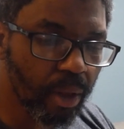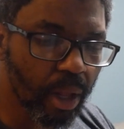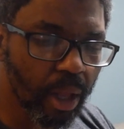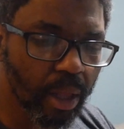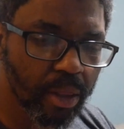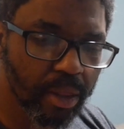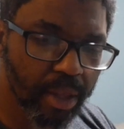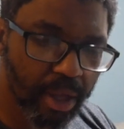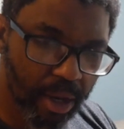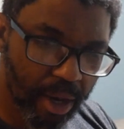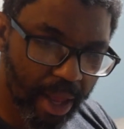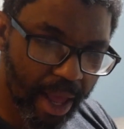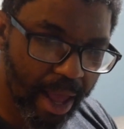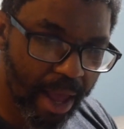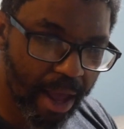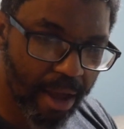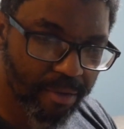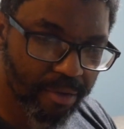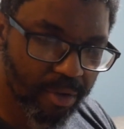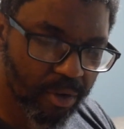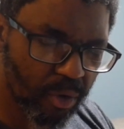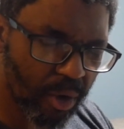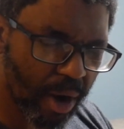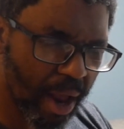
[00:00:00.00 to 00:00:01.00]
they'll
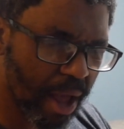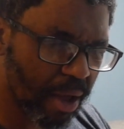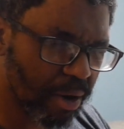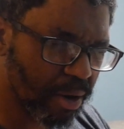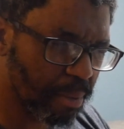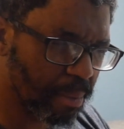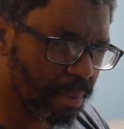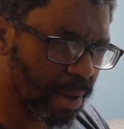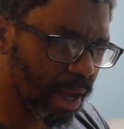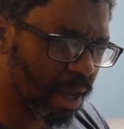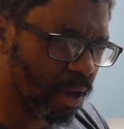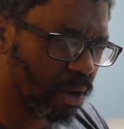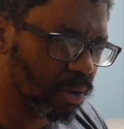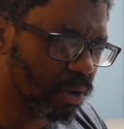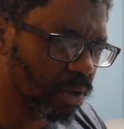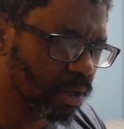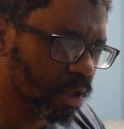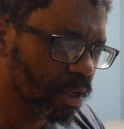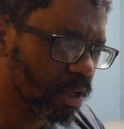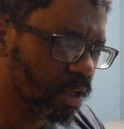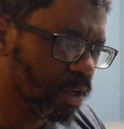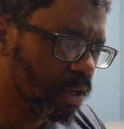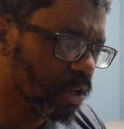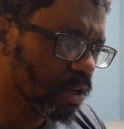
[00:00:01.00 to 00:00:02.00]
have around about
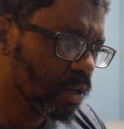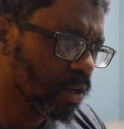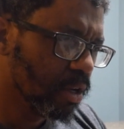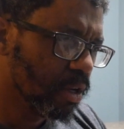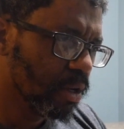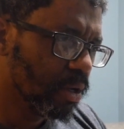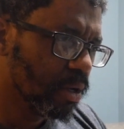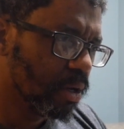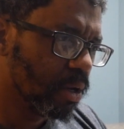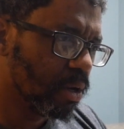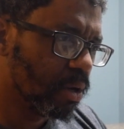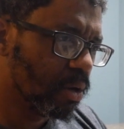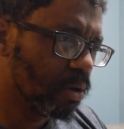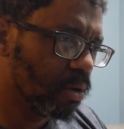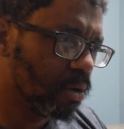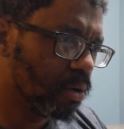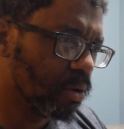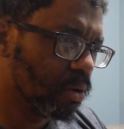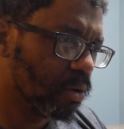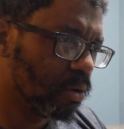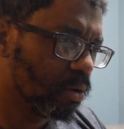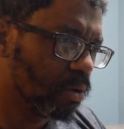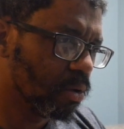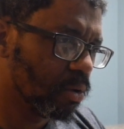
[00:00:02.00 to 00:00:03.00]

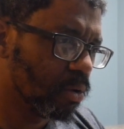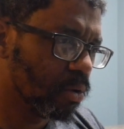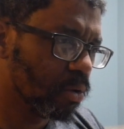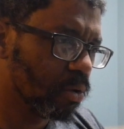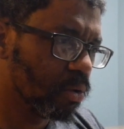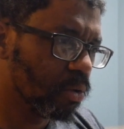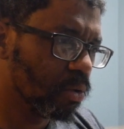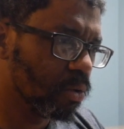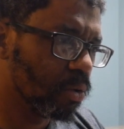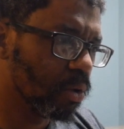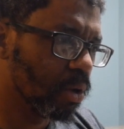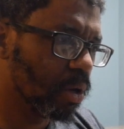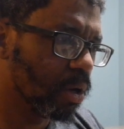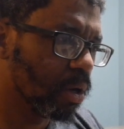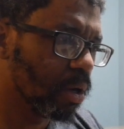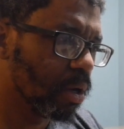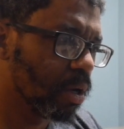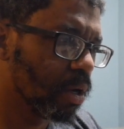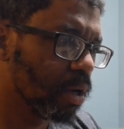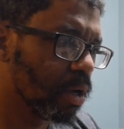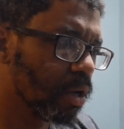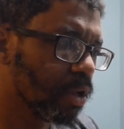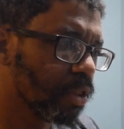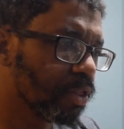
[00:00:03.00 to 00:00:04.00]

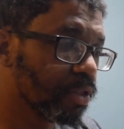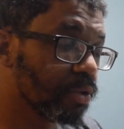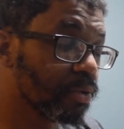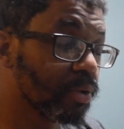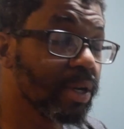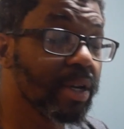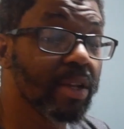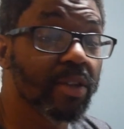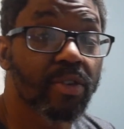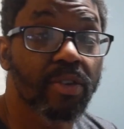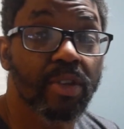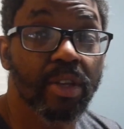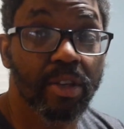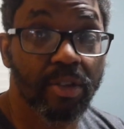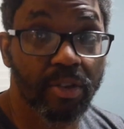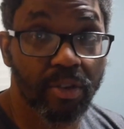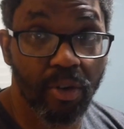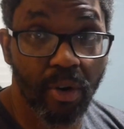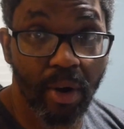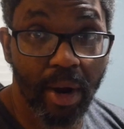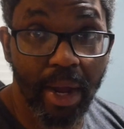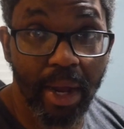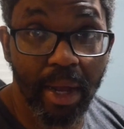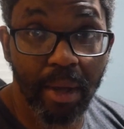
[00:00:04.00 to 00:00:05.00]
3 to 6
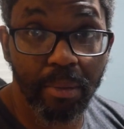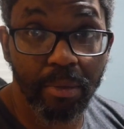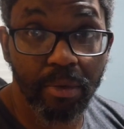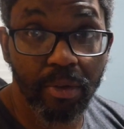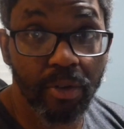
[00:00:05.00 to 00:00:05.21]
grams.